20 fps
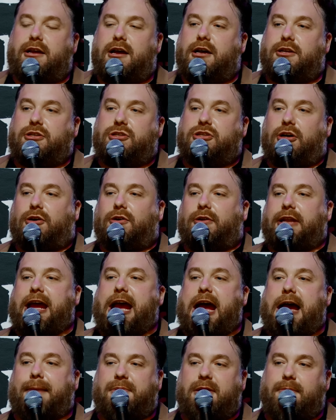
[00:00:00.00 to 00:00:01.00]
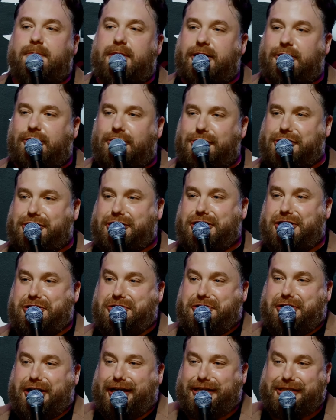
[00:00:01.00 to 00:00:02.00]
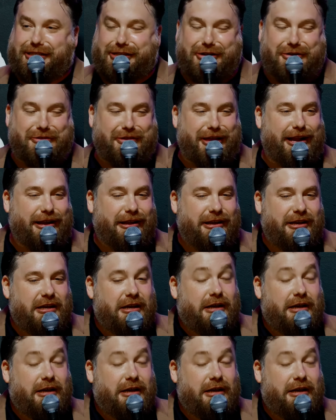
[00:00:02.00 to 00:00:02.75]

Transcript: adult Happy Meals? Did you guys know that?